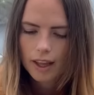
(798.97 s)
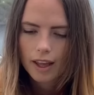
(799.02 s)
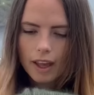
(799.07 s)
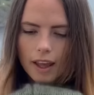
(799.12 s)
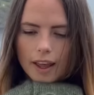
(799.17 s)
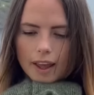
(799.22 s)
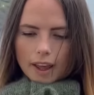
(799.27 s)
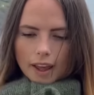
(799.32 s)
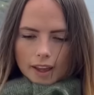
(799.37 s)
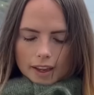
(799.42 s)

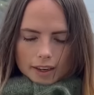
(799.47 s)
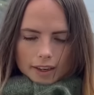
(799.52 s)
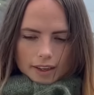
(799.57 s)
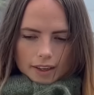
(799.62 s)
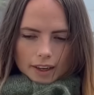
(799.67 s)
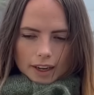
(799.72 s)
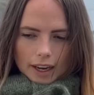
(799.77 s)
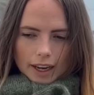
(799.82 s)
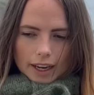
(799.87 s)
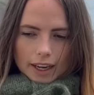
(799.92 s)
And
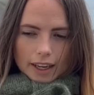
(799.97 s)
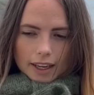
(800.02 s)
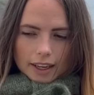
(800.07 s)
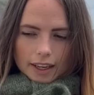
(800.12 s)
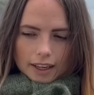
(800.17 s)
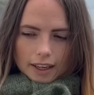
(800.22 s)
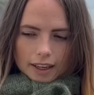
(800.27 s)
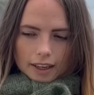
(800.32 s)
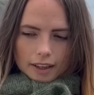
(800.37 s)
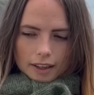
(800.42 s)

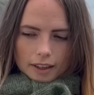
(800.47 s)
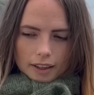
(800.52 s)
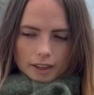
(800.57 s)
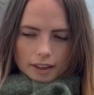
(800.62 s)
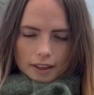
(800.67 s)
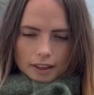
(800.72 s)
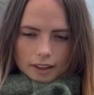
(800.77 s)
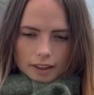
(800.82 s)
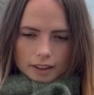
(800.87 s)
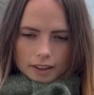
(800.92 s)

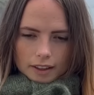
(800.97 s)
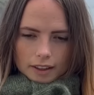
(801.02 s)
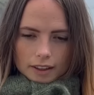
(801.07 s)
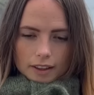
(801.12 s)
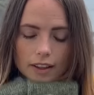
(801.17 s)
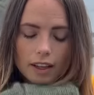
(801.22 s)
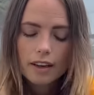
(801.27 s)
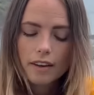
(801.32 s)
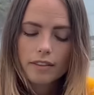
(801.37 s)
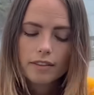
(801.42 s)
I
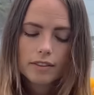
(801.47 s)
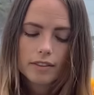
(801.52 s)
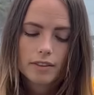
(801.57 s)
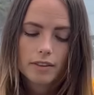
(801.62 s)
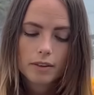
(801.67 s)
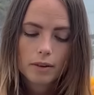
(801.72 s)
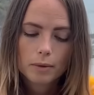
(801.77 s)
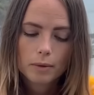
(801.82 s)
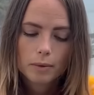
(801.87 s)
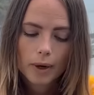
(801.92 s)
love
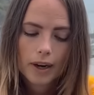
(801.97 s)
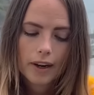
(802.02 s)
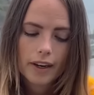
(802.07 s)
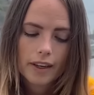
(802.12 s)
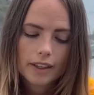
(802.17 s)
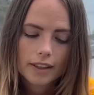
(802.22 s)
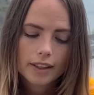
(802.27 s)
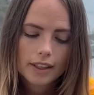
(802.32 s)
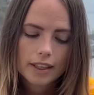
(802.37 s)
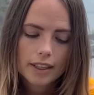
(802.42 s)

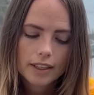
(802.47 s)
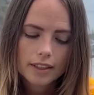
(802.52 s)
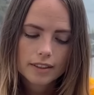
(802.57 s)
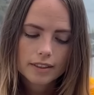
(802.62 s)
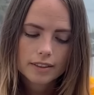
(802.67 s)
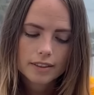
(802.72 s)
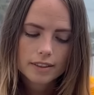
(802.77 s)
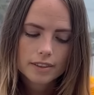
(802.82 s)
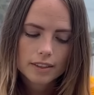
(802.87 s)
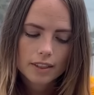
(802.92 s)
wearing
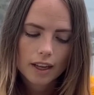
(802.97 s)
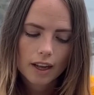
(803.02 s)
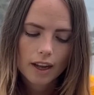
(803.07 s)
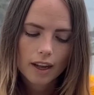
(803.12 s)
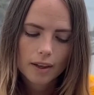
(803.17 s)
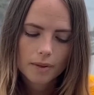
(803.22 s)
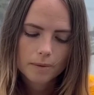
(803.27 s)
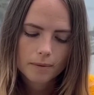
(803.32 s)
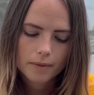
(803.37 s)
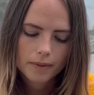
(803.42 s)
these.
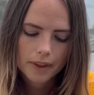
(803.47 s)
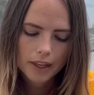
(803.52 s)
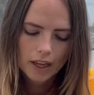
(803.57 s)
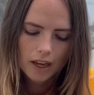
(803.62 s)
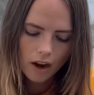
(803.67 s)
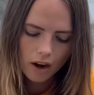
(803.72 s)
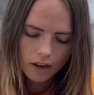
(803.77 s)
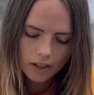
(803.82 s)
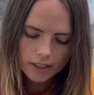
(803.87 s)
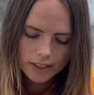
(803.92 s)
They
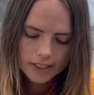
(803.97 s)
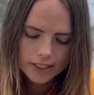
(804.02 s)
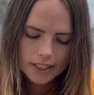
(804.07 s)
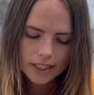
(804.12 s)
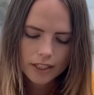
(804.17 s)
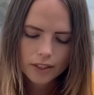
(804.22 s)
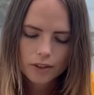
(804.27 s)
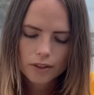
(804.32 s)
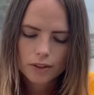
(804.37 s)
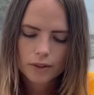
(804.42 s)
are
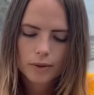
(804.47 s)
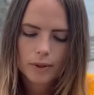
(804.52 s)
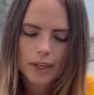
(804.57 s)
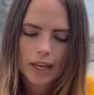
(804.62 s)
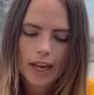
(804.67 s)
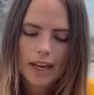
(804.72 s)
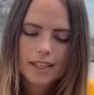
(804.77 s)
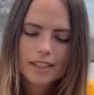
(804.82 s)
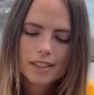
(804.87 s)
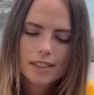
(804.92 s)
see-through,
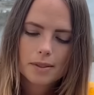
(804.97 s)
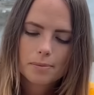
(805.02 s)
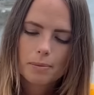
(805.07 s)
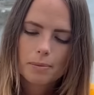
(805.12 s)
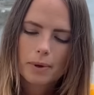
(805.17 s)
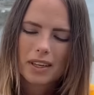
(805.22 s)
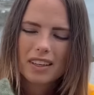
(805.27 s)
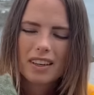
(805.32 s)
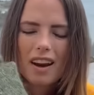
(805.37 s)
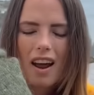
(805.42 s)
yes,
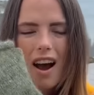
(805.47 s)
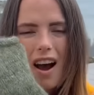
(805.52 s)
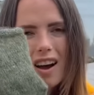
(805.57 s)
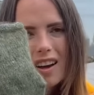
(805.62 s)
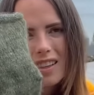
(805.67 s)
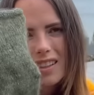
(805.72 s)
but not